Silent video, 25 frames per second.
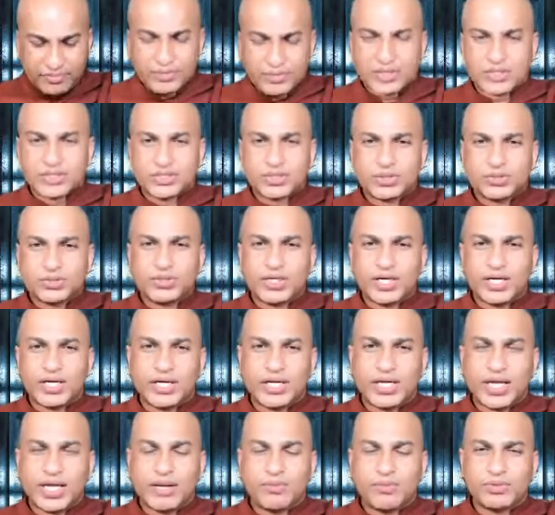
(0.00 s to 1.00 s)
a
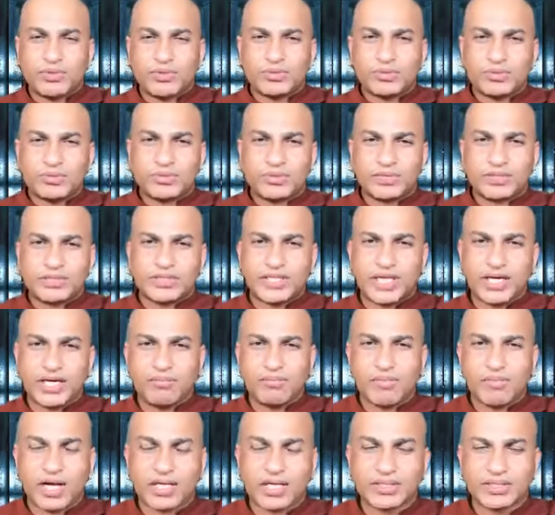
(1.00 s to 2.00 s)
student came to
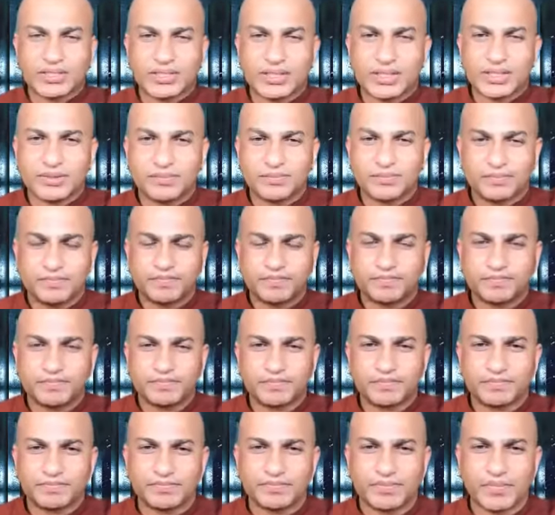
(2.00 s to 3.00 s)
Zen Master
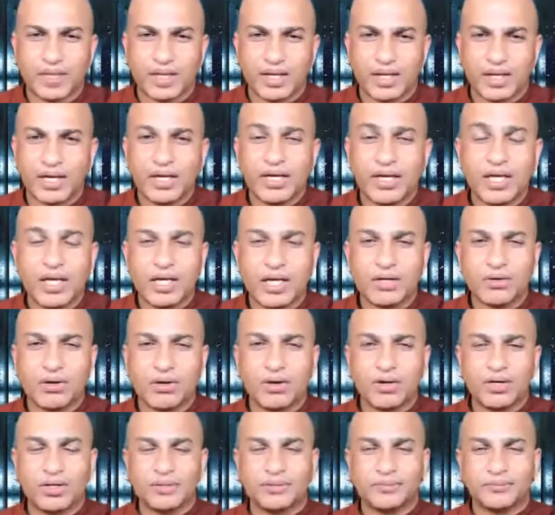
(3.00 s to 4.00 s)
and he
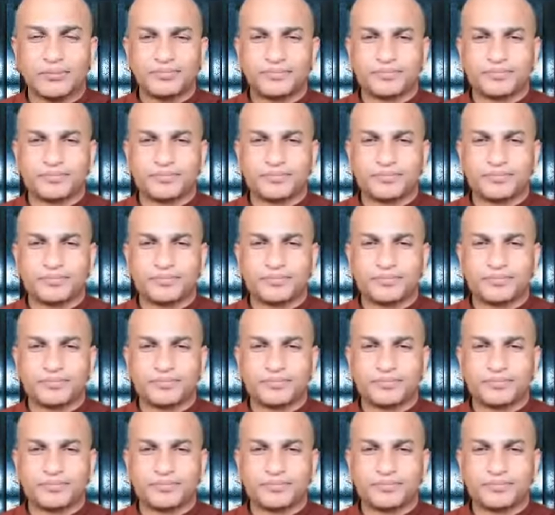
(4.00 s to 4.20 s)
told,